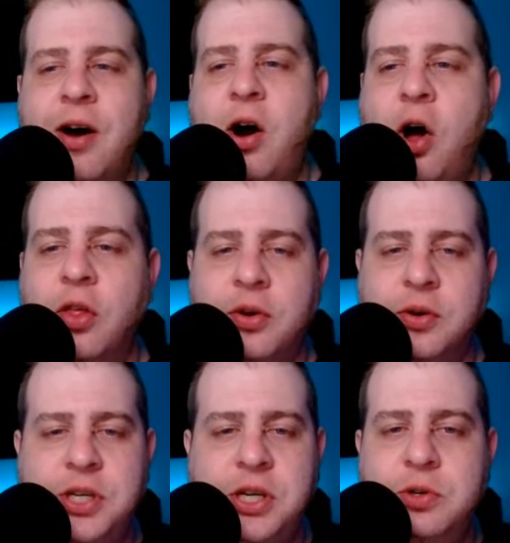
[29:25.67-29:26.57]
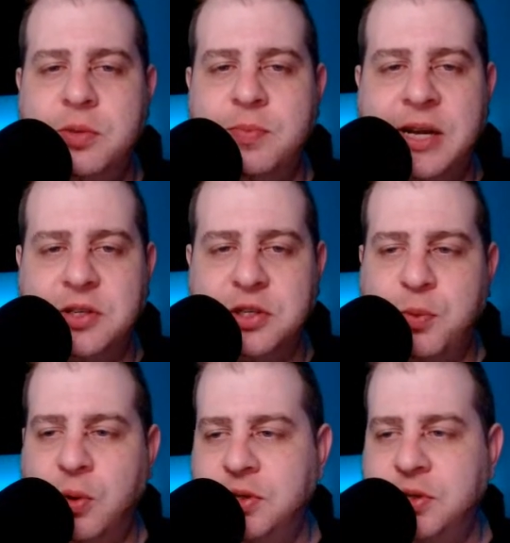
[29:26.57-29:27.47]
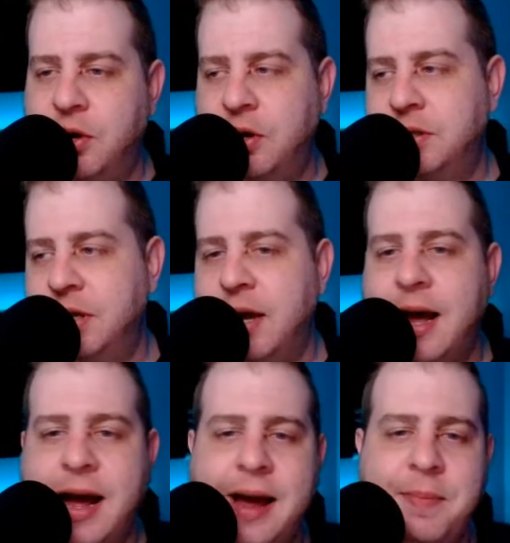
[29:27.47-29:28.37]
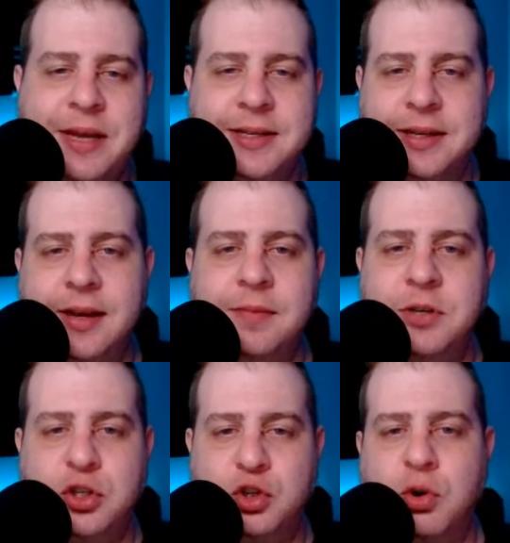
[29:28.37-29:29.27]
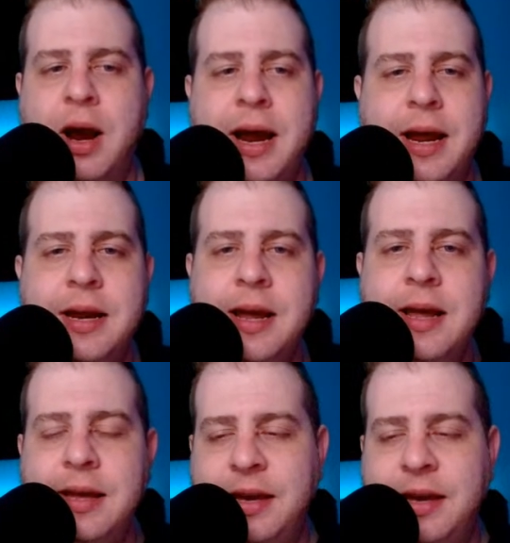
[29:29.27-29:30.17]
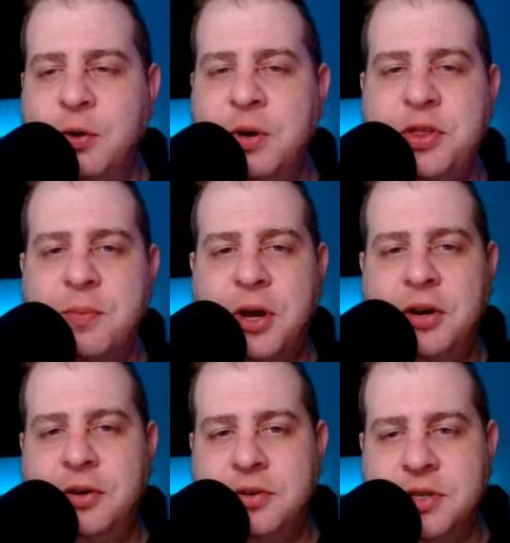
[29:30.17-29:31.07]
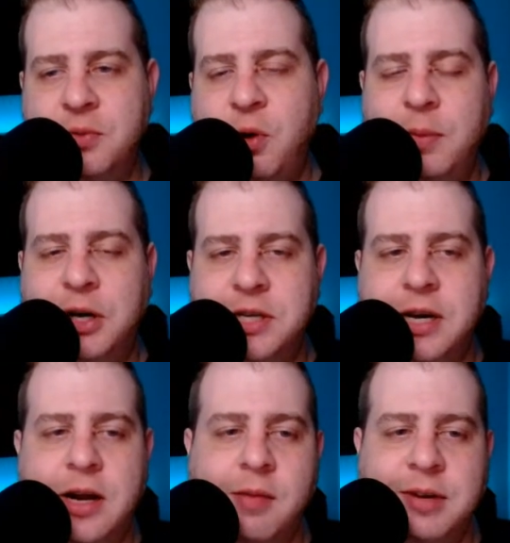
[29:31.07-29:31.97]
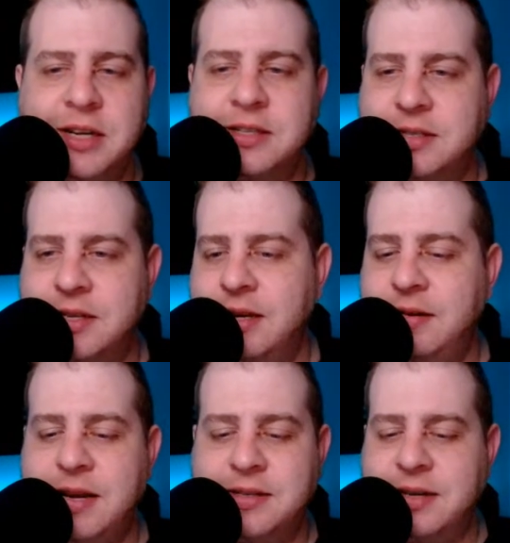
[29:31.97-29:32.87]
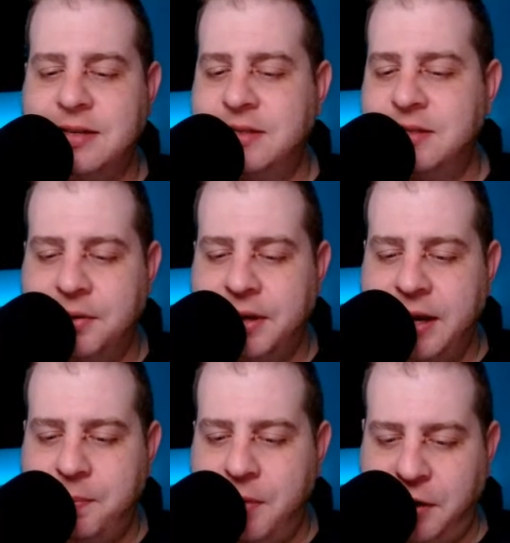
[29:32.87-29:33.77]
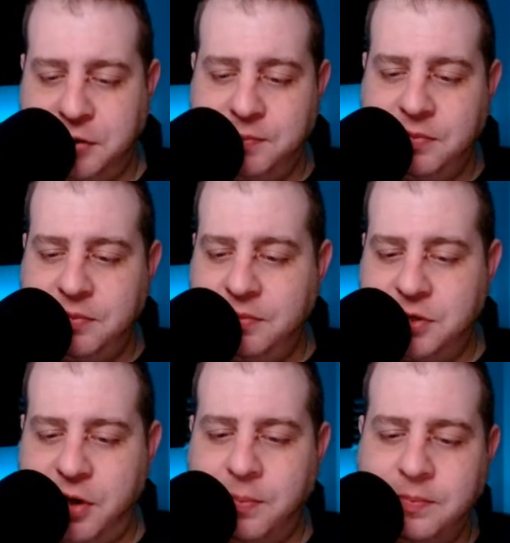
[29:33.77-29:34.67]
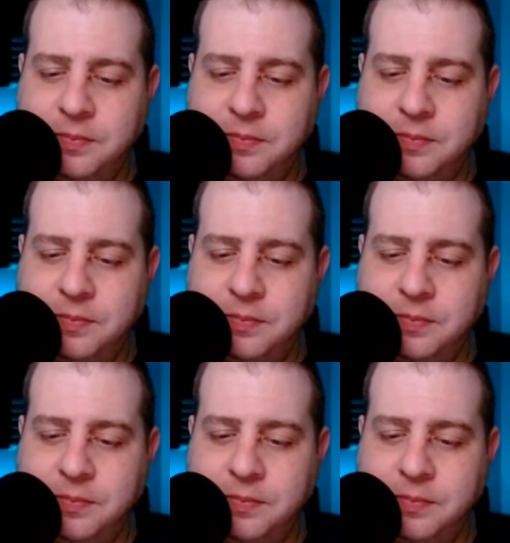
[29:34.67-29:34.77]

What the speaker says: all those huge amounts of sports cards. I basically am just trying, even with the monitors on Walmart.com, it doesn't necessarily help much. So